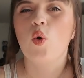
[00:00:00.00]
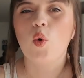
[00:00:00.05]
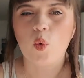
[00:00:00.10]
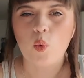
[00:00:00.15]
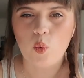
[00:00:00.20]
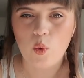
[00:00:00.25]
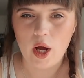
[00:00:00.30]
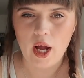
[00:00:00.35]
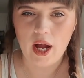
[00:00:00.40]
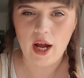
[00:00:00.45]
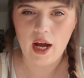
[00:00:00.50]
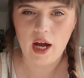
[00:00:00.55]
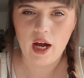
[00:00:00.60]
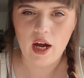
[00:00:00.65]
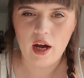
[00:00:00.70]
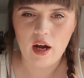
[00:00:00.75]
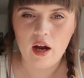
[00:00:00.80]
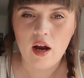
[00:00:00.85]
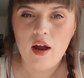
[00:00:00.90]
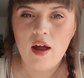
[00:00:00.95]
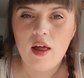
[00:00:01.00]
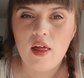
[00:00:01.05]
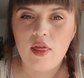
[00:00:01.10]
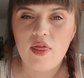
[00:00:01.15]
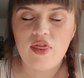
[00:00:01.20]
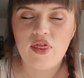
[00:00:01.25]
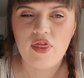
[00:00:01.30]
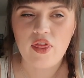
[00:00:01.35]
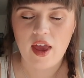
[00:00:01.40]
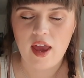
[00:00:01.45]
where
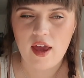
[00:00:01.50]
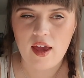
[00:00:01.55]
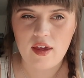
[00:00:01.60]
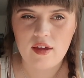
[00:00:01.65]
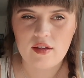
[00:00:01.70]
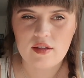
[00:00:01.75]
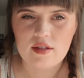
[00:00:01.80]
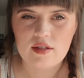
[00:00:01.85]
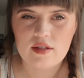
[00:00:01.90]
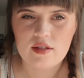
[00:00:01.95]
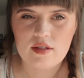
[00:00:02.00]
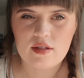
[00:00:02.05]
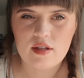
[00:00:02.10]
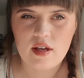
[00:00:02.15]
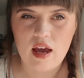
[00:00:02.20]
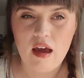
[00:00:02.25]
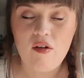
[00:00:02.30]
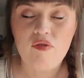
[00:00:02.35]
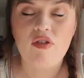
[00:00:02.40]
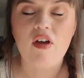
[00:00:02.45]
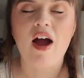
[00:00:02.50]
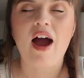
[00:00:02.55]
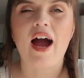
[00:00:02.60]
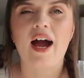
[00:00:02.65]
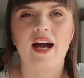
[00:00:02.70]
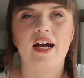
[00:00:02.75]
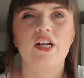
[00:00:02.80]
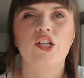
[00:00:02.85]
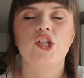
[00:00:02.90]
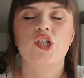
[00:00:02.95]
things, if they're
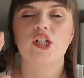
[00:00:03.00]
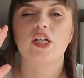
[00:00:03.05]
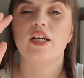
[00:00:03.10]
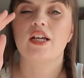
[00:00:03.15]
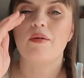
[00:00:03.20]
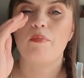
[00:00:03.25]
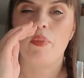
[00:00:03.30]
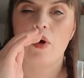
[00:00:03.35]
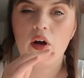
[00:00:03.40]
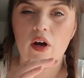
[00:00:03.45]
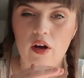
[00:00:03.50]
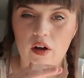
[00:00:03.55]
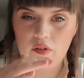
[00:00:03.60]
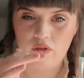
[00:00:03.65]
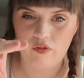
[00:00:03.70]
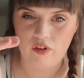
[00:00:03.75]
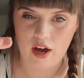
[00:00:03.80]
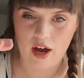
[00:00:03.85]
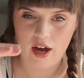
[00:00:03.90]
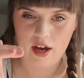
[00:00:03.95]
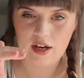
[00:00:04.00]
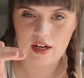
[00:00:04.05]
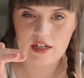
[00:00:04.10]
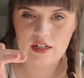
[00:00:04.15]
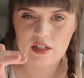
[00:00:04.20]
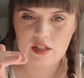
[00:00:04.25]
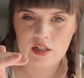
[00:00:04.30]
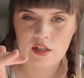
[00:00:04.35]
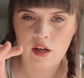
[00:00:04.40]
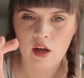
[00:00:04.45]
actually
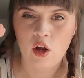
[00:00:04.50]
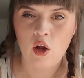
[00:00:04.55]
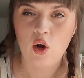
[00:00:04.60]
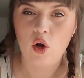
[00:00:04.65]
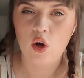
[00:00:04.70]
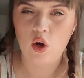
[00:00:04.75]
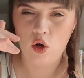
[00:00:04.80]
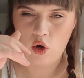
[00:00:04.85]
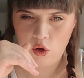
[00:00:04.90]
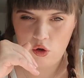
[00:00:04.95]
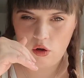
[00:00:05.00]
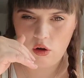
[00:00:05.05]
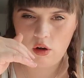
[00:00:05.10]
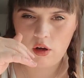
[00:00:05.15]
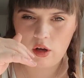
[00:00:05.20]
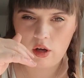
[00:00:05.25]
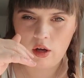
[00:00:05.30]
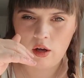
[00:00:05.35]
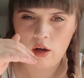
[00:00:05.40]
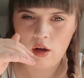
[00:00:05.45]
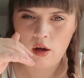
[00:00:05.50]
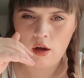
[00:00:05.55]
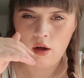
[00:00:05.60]
perfect, look